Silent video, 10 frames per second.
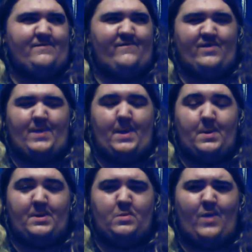for another
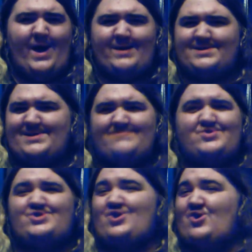little while, because I'm
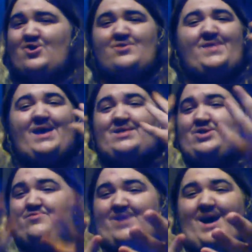sure that
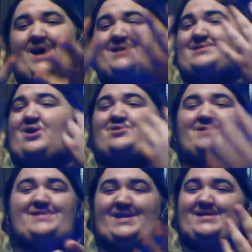you guys are
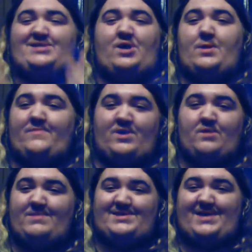sick and tired of
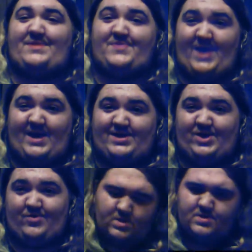hearing me say thank you.